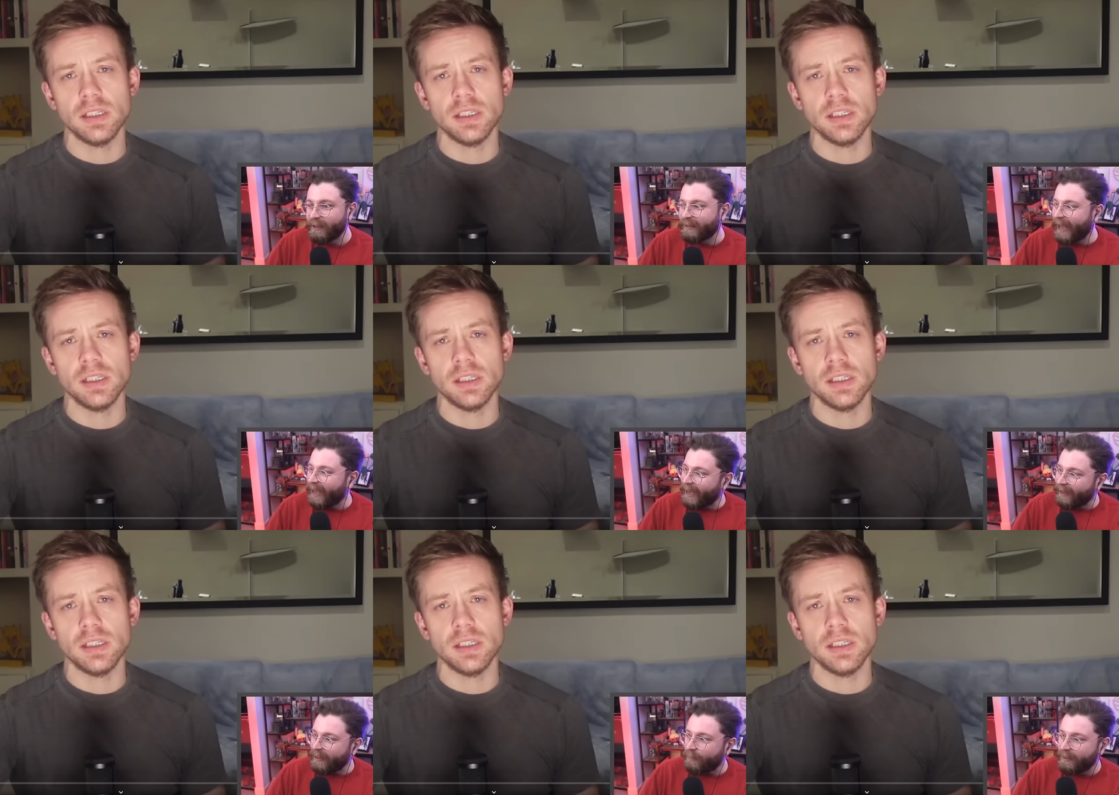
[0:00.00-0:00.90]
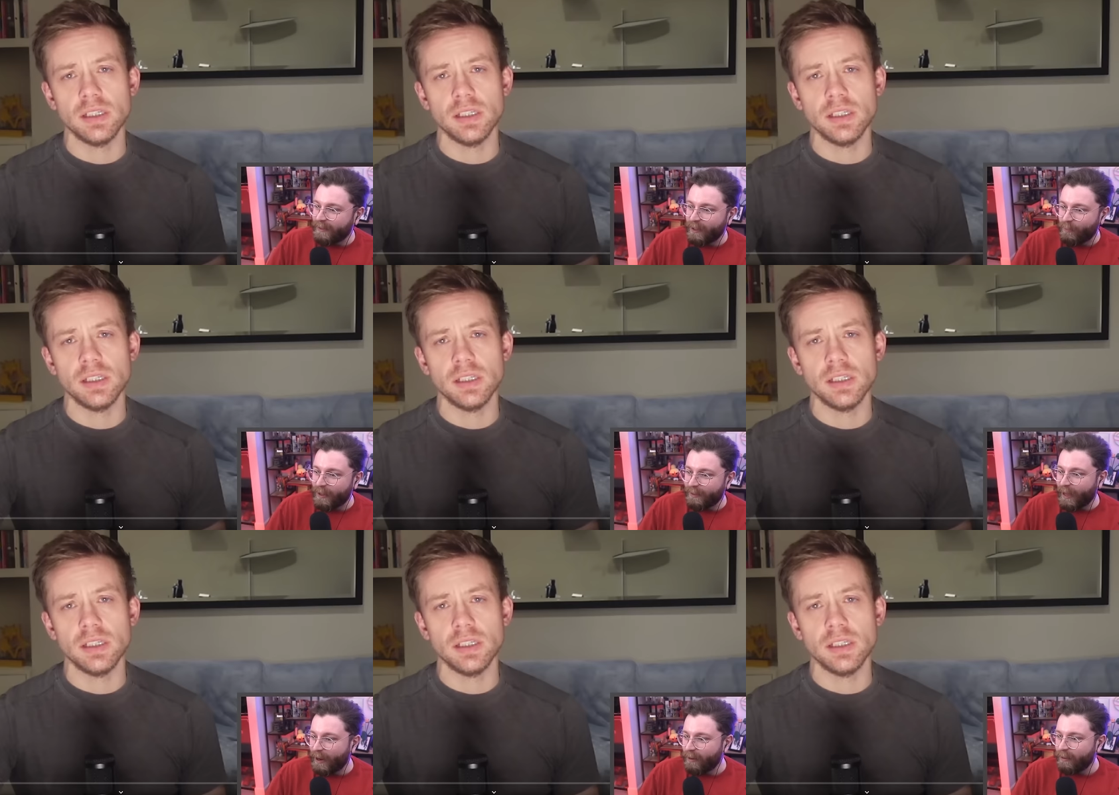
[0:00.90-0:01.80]
Speaker 1: that they went
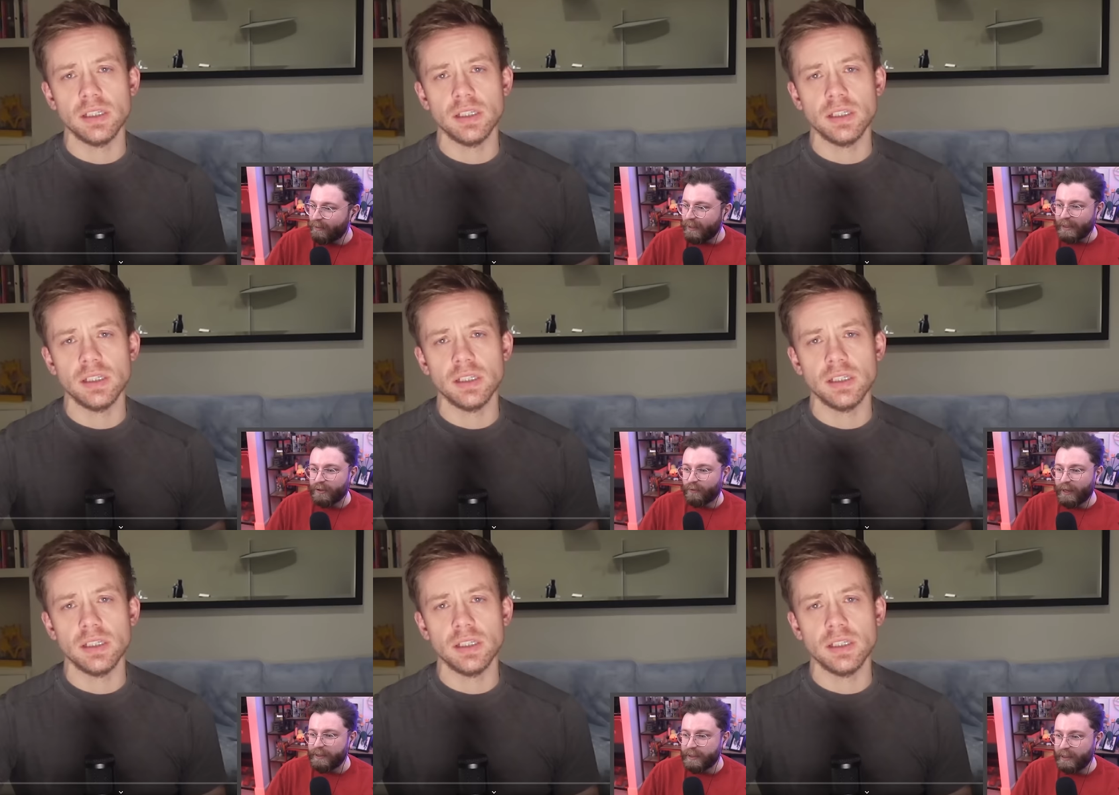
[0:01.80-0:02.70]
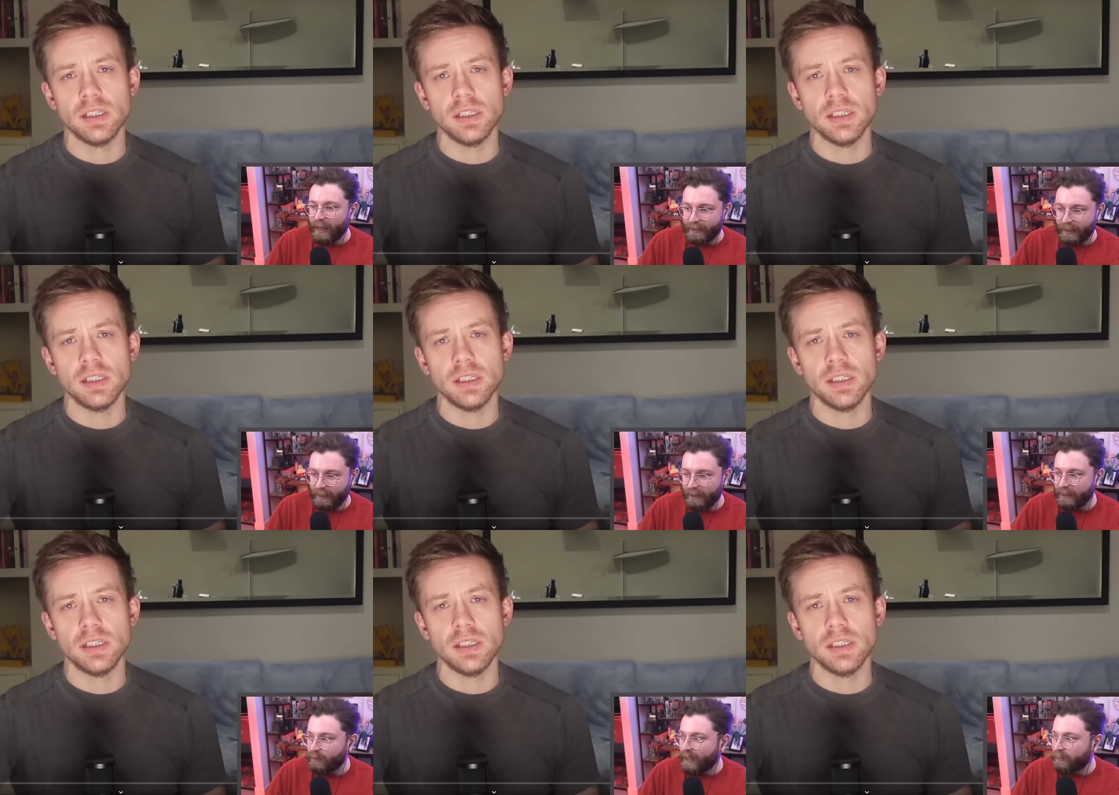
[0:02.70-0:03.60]
there? That's crazy. I think
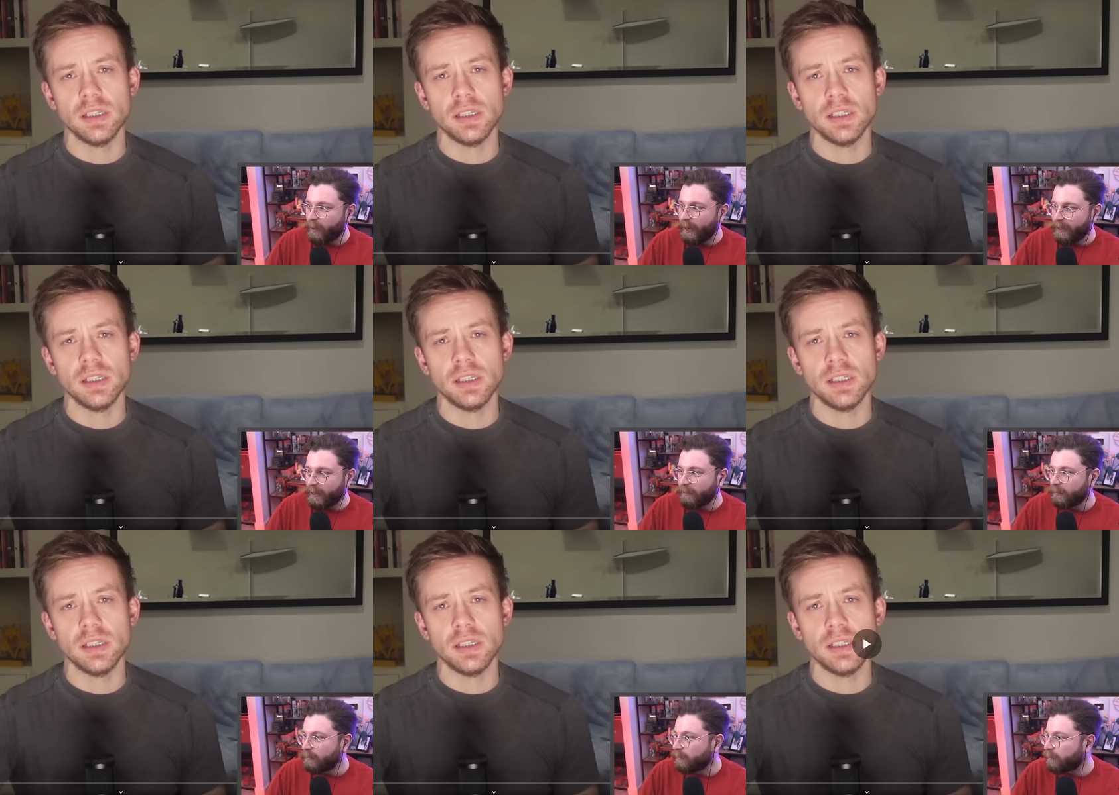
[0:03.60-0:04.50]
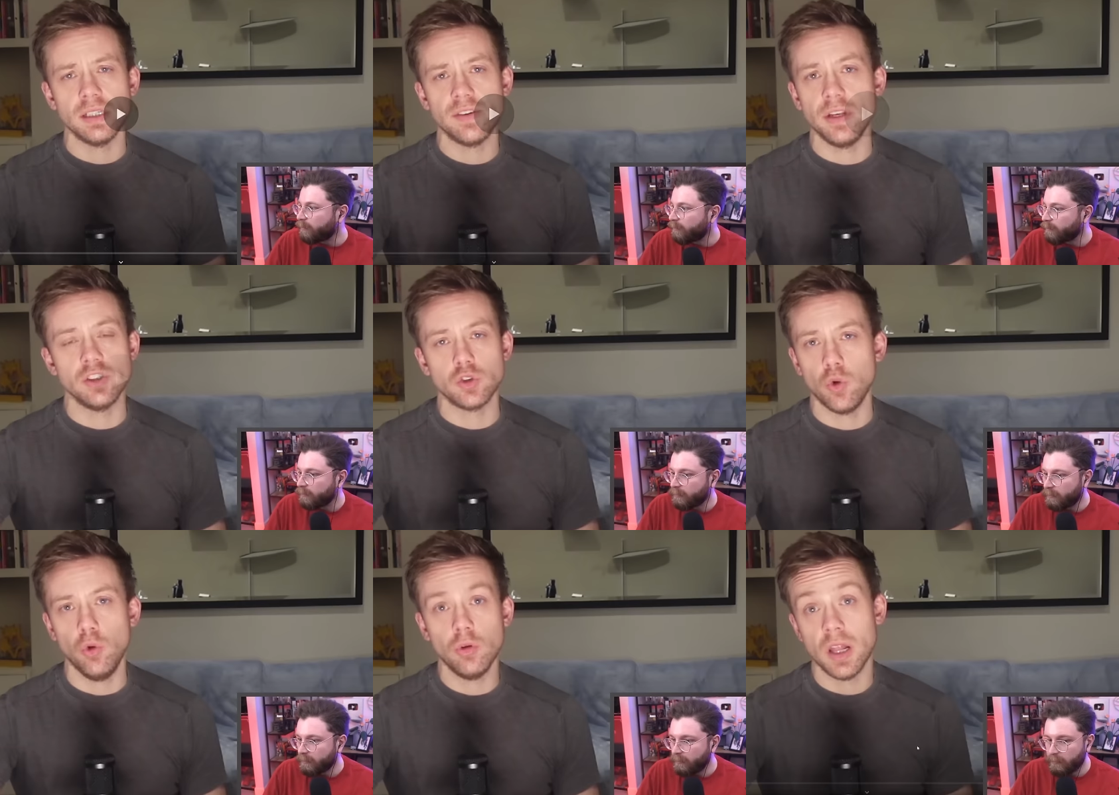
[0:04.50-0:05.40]
that's wacky.
Speaker 2: Civilians at
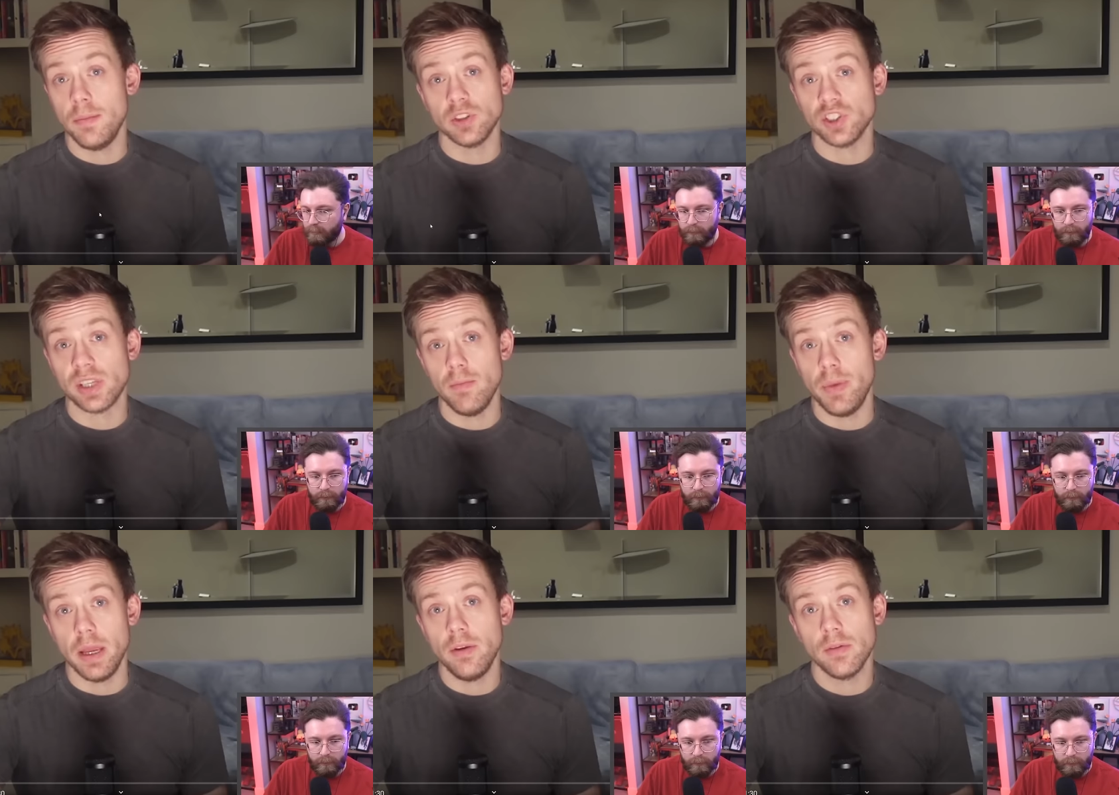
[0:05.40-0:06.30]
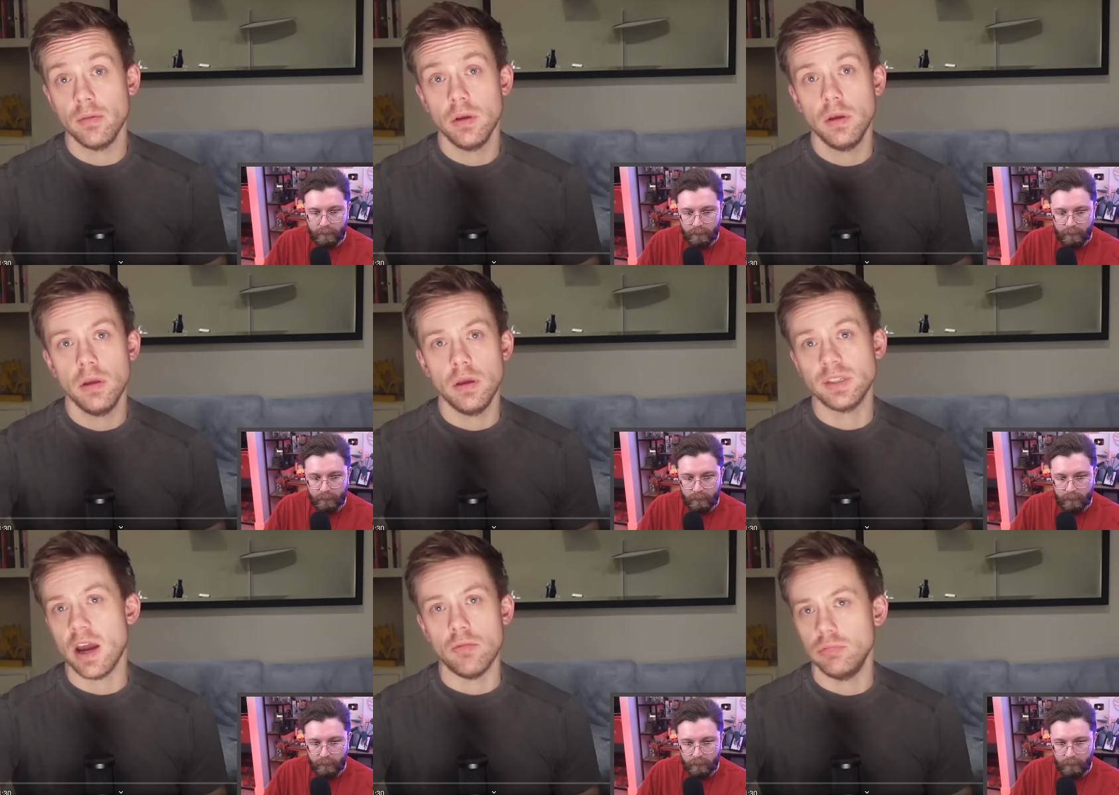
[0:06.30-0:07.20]
all, claimed it was a stampede. It was
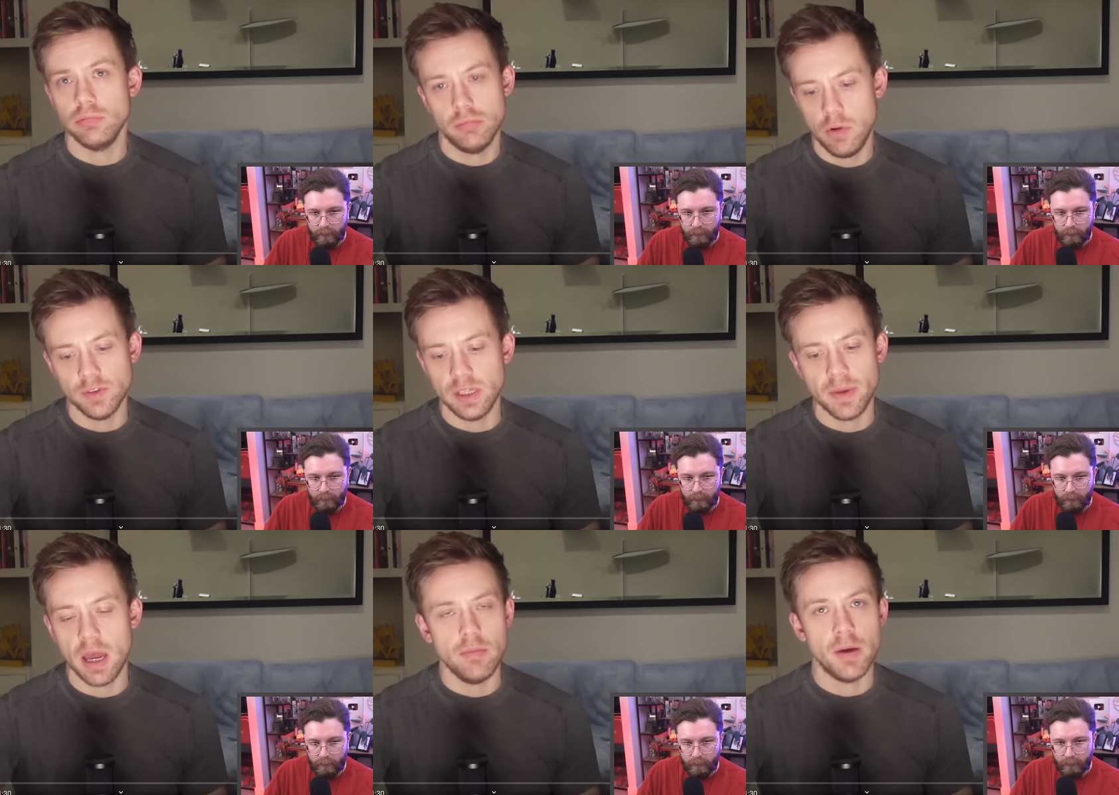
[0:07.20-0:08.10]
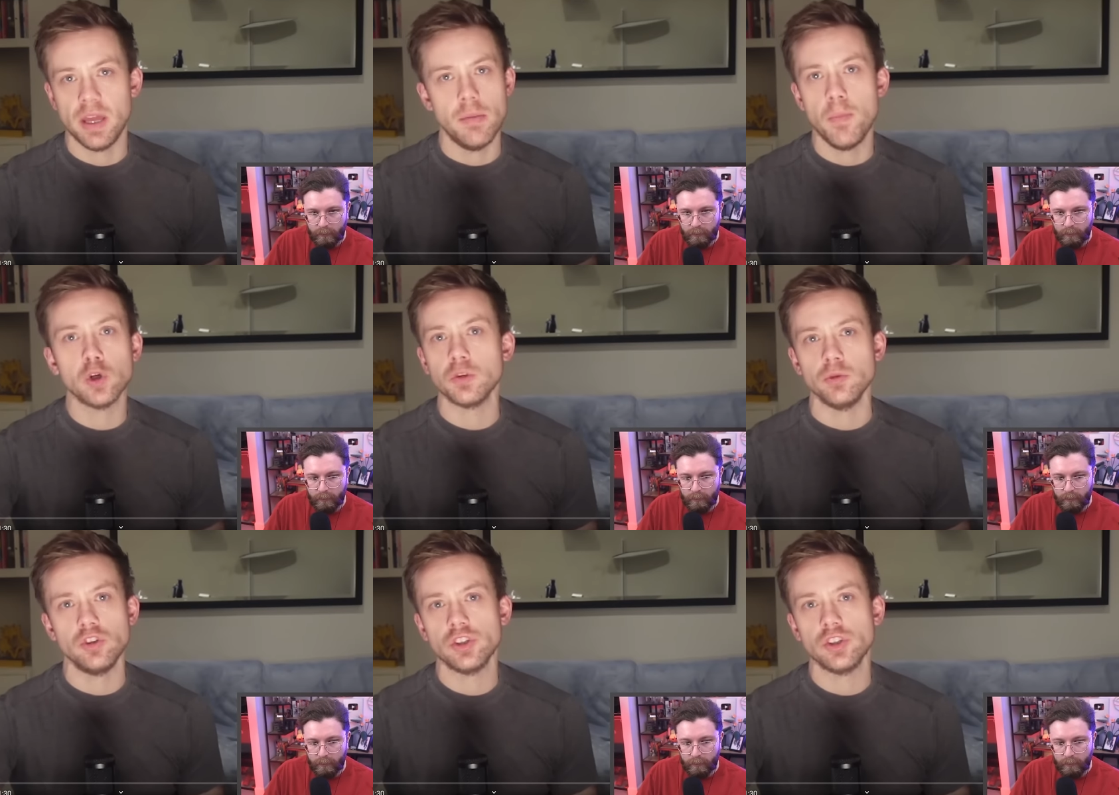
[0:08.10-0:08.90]
now obviously became impossible to